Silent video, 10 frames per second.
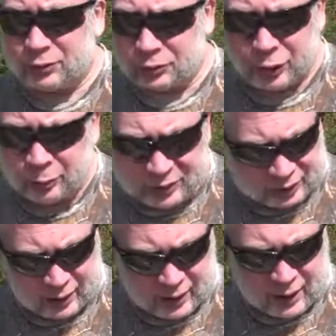or
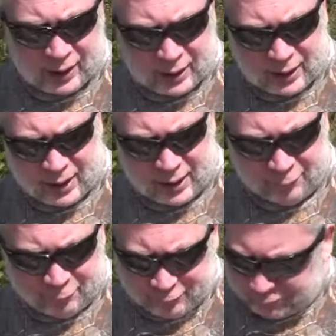drupes,
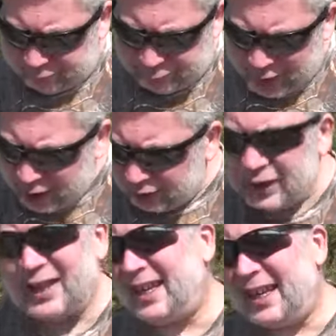
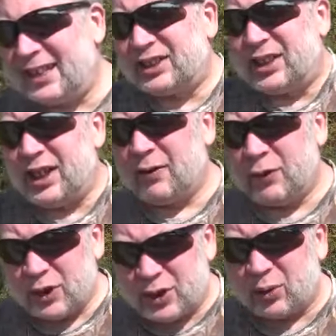fairly easily if
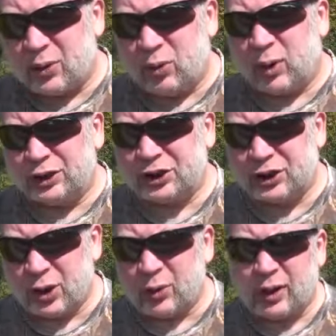you don't know what you're
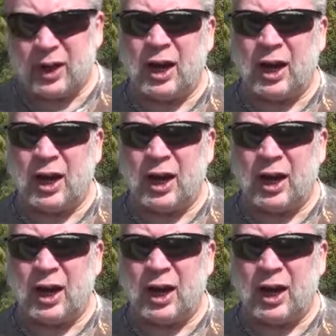doing.